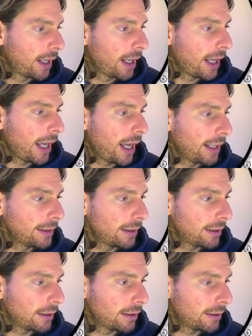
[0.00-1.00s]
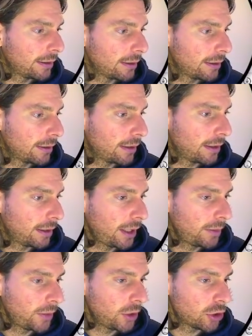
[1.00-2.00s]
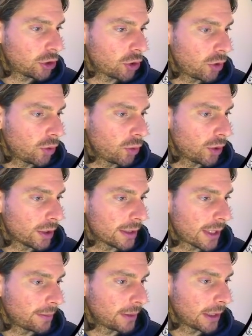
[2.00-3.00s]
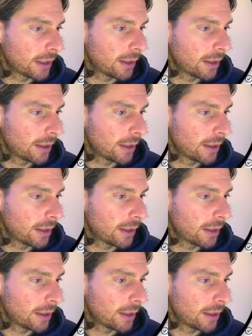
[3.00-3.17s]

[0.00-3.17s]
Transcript: and let me show you something